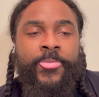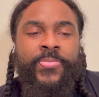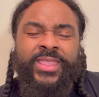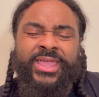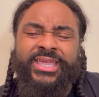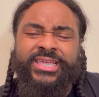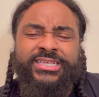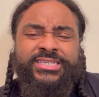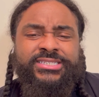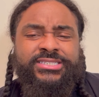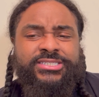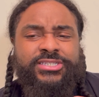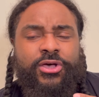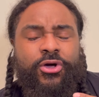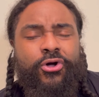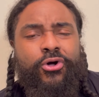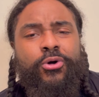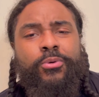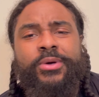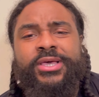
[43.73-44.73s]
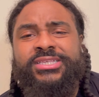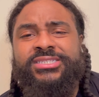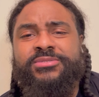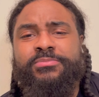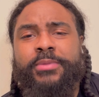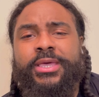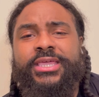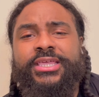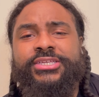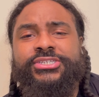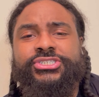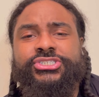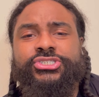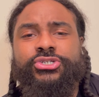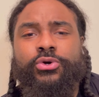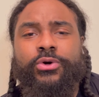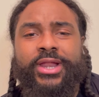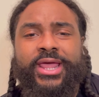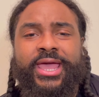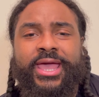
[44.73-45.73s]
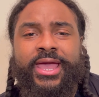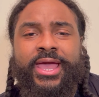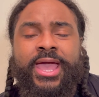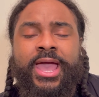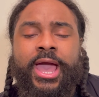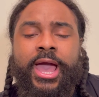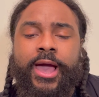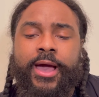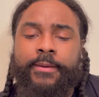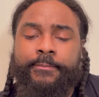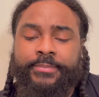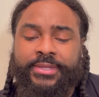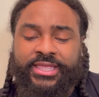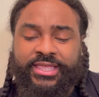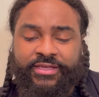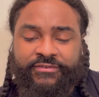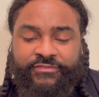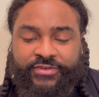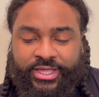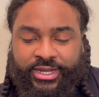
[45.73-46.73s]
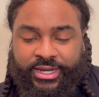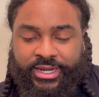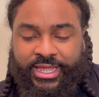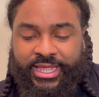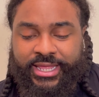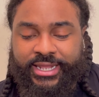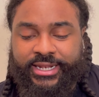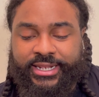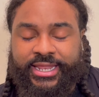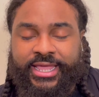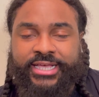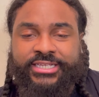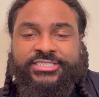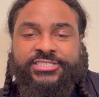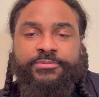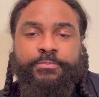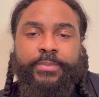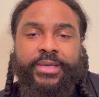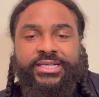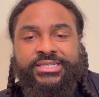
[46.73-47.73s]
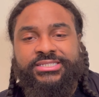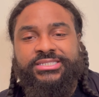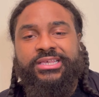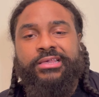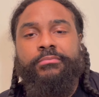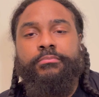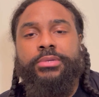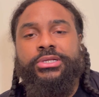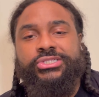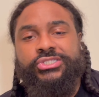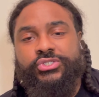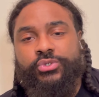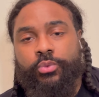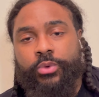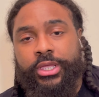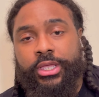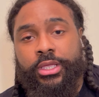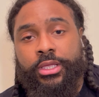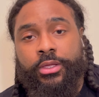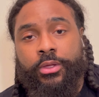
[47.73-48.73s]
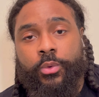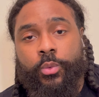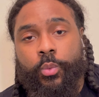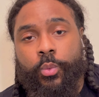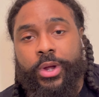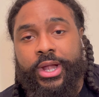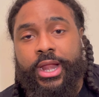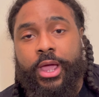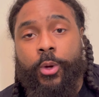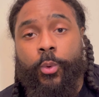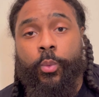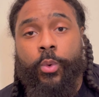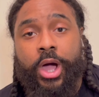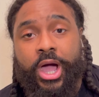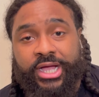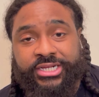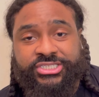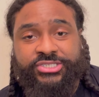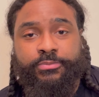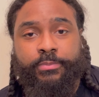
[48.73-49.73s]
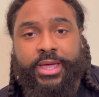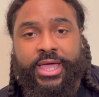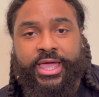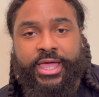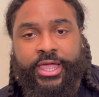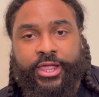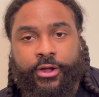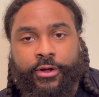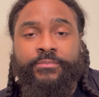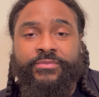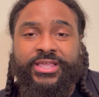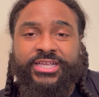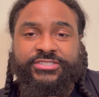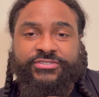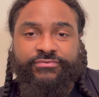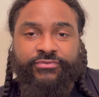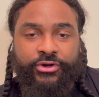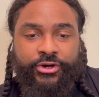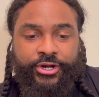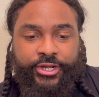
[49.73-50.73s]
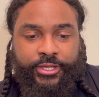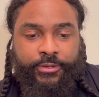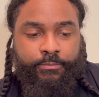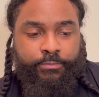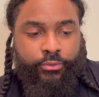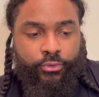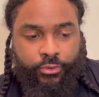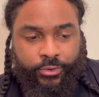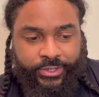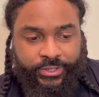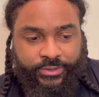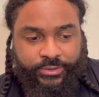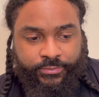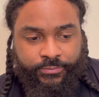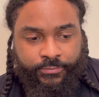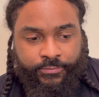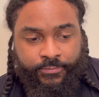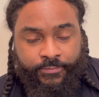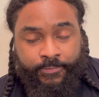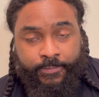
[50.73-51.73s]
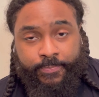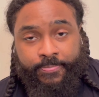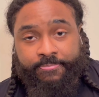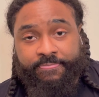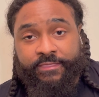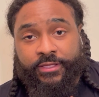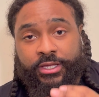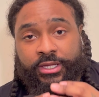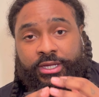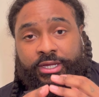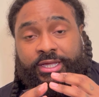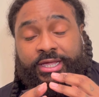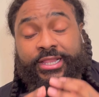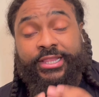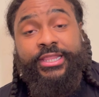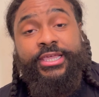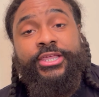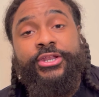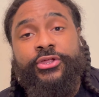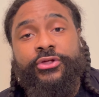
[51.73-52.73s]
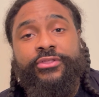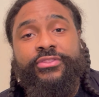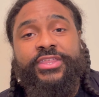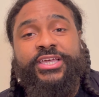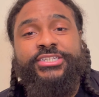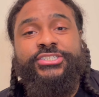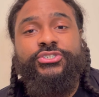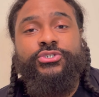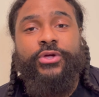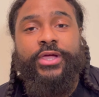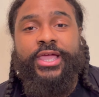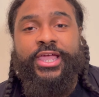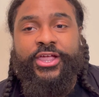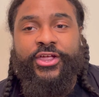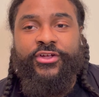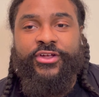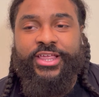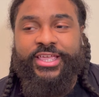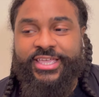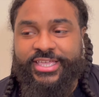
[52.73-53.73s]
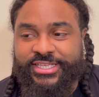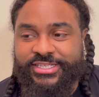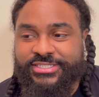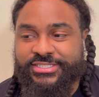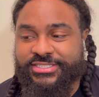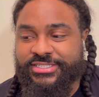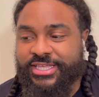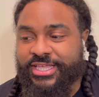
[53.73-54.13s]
is always making sure that I'm giving that space in between when I wash my hair. That's very important. The cleaner that your hair is,